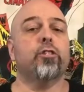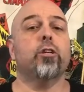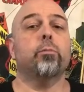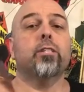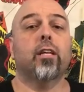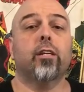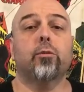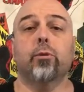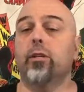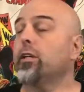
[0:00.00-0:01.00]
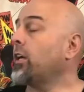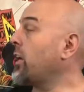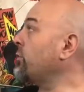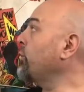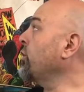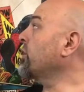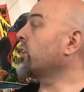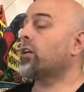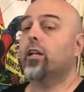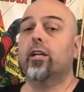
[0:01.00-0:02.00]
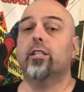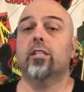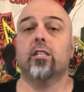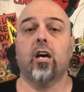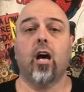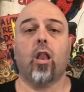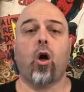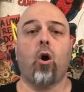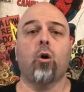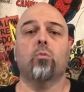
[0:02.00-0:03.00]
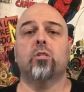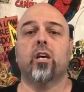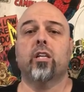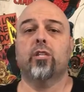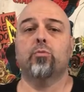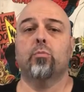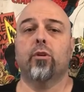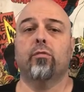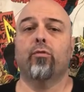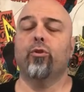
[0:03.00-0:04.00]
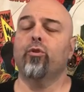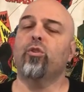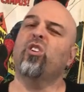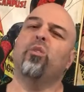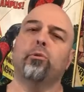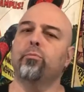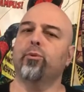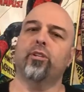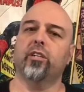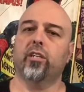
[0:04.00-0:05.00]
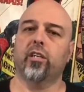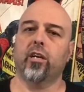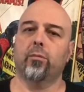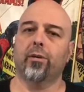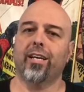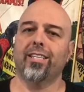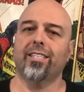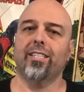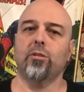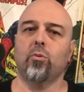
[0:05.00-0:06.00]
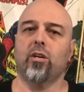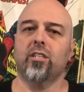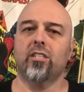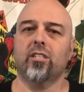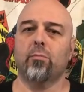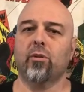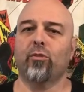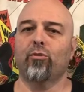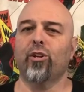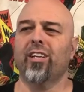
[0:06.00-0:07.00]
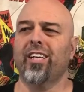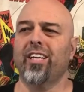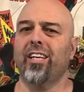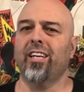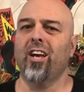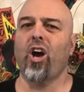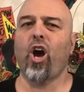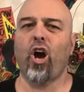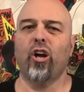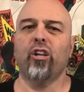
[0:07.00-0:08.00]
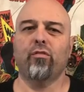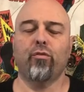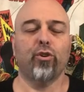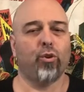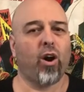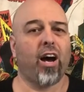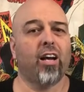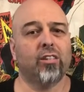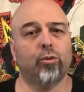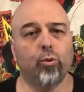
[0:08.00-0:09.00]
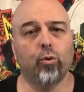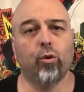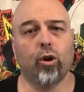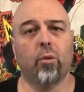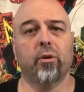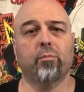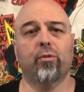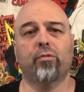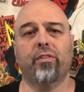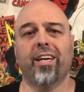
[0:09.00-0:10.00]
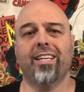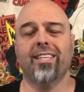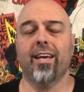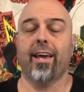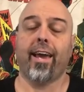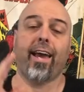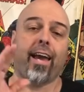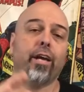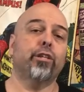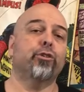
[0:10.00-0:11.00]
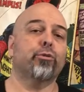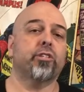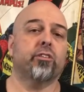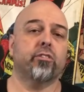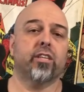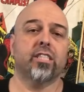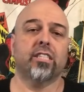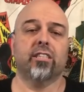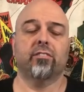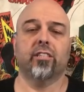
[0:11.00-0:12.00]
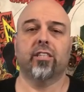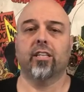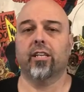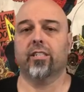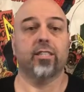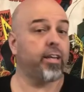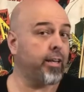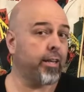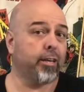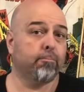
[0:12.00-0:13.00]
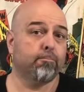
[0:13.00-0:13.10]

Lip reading: up is collectability, and if we look at the collector scale, I would say this would be for your comic book geeking up, as this one is something really only for your hardcore comic book fans and your serious DVD collectors out there.